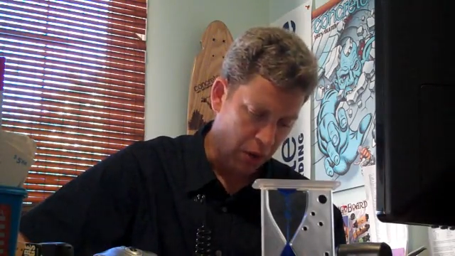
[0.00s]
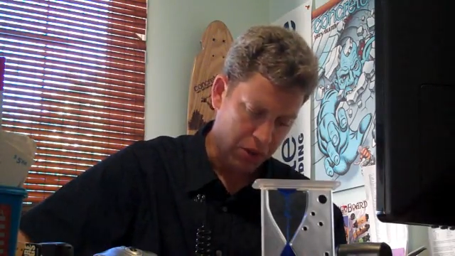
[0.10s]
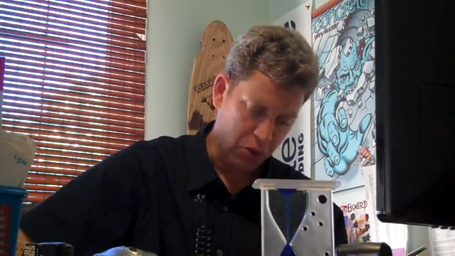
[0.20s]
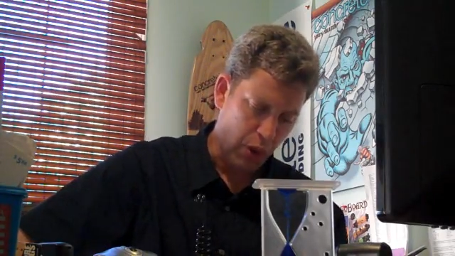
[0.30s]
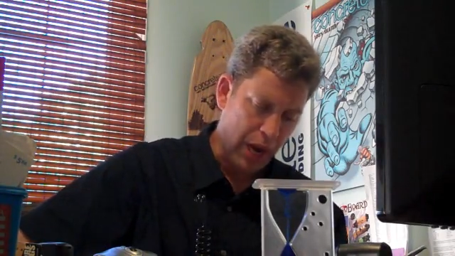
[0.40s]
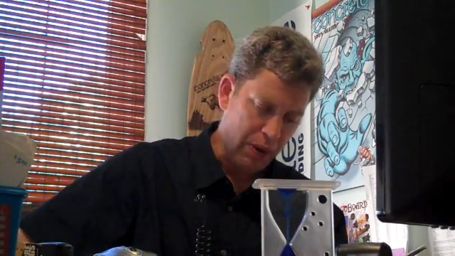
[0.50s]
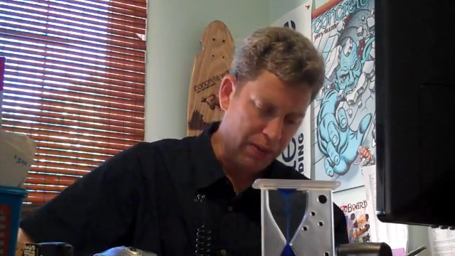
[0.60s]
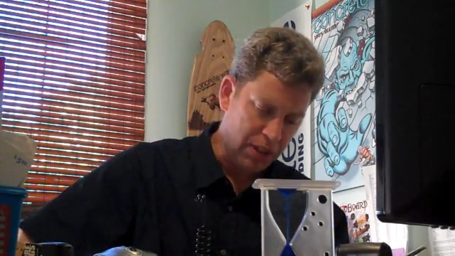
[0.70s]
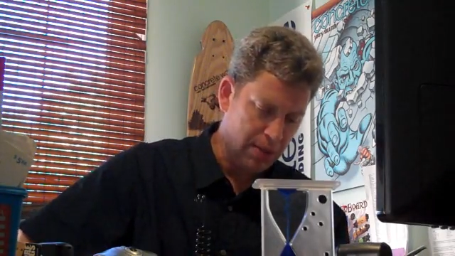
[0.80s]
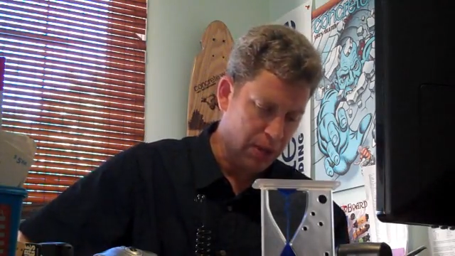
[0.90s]
which is why
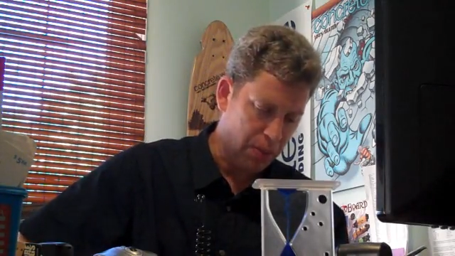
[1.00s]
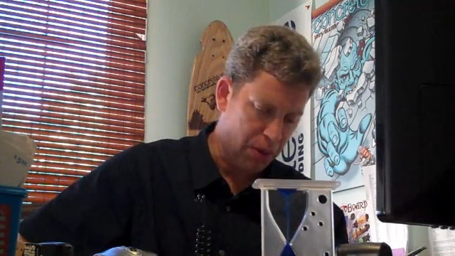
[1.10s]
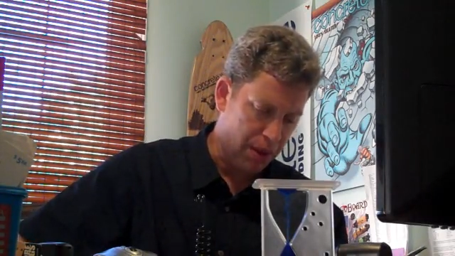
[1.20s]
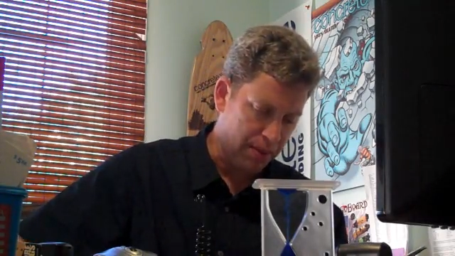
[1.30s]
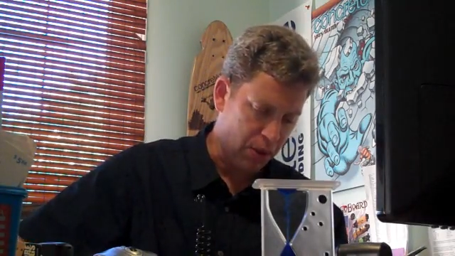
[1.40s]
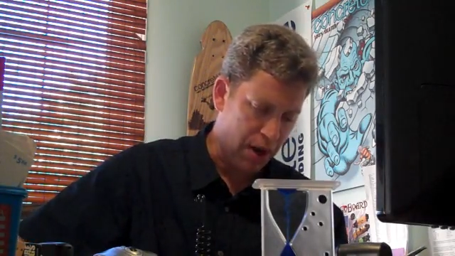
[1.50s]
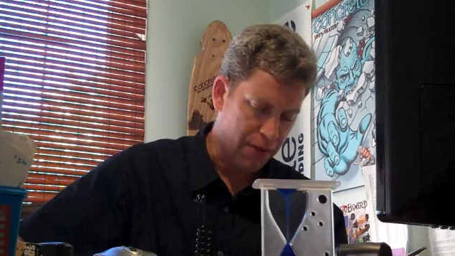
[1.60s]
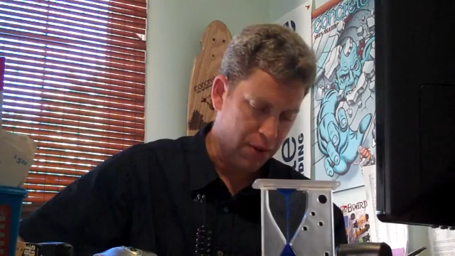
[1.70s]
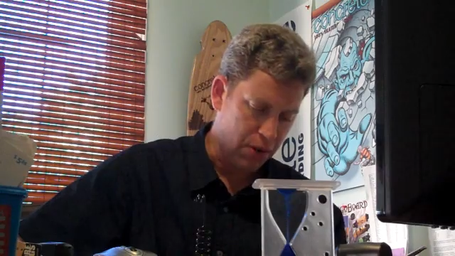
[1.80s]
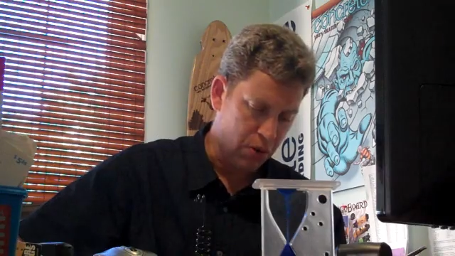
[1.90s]
we've teamed up with them to
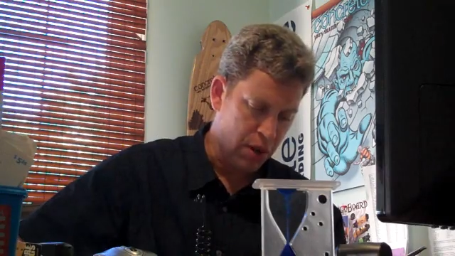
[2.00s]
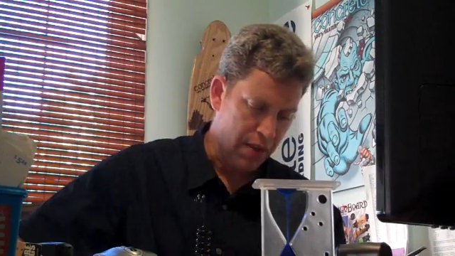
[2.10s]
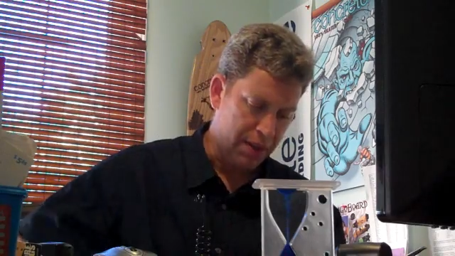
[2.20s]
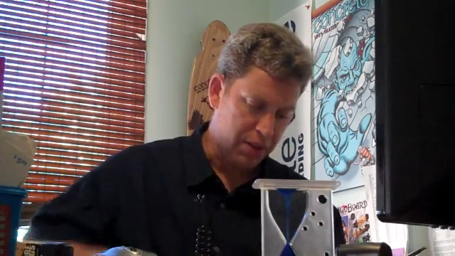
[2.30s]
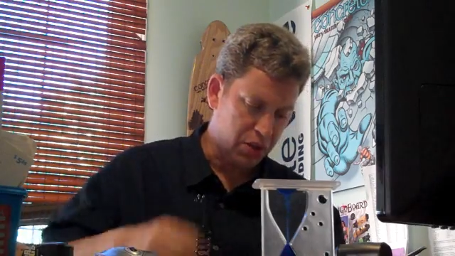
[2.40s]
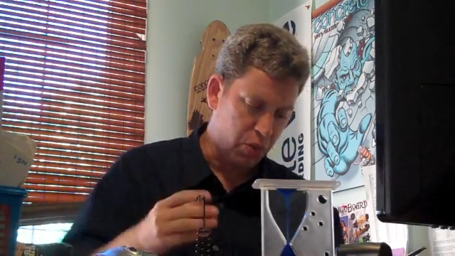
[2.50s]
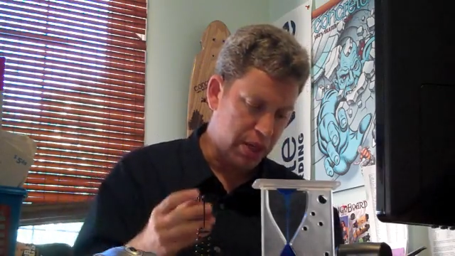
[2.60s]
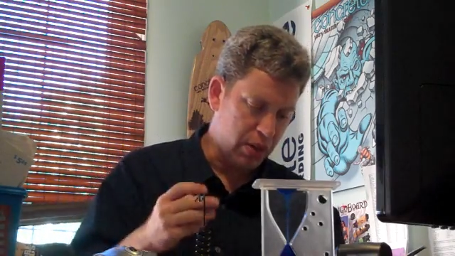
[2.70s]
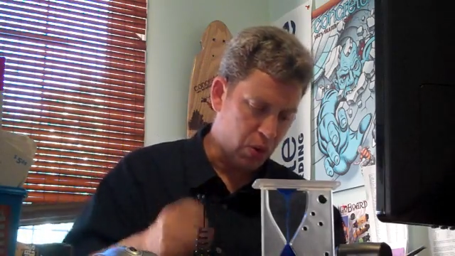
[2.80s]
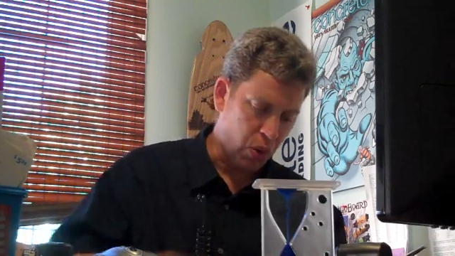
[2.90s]
offer you this
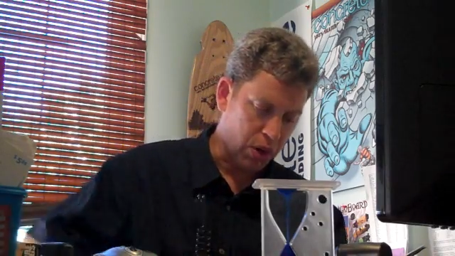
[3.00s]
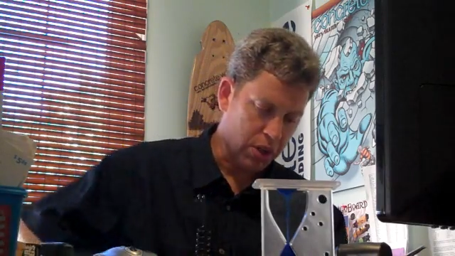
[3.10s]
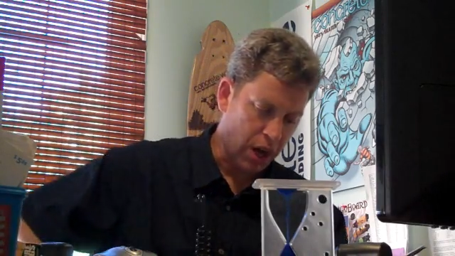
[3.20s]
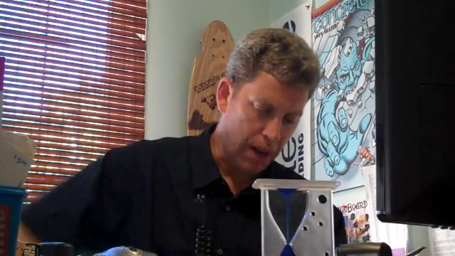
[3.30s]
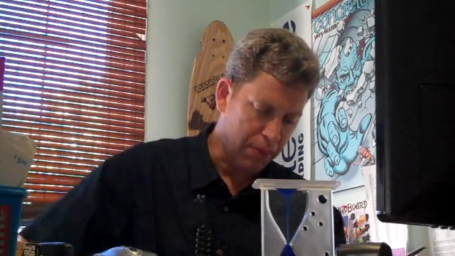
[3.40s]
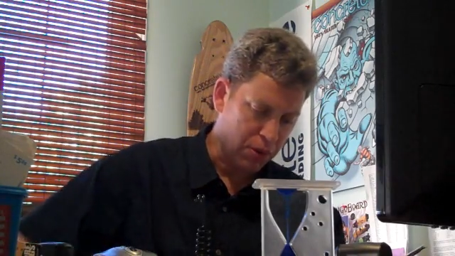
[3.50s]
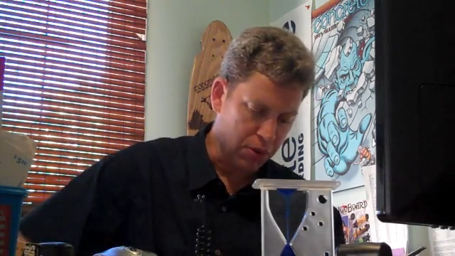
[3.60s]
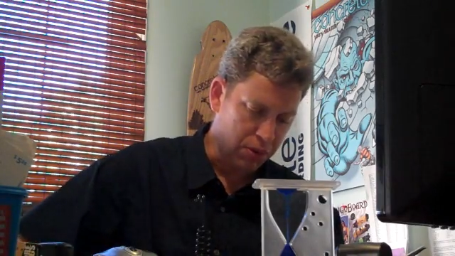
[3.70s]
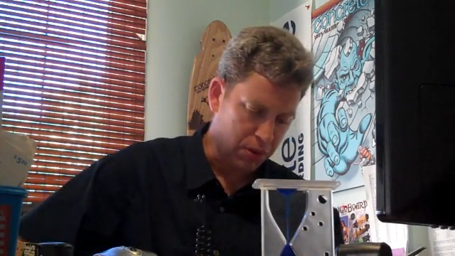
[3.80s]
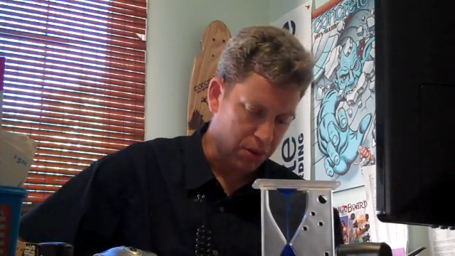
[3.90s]
sweet cork-top
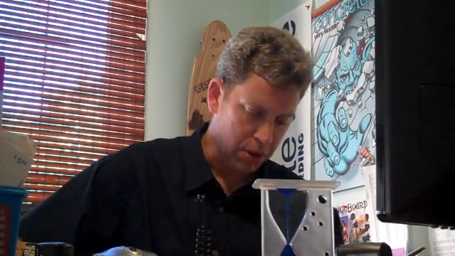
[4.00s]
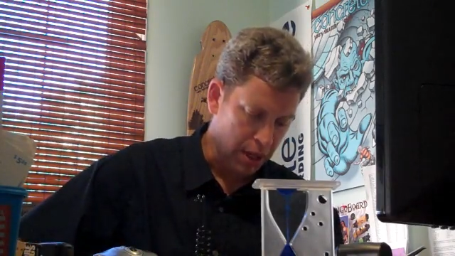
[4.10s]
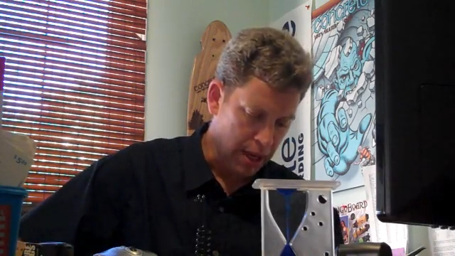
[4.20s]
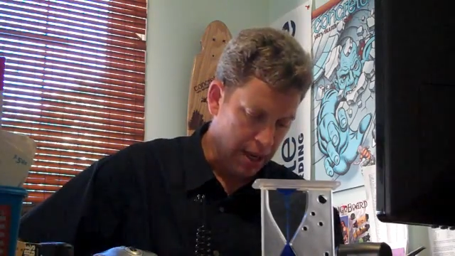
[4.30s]
cruisers.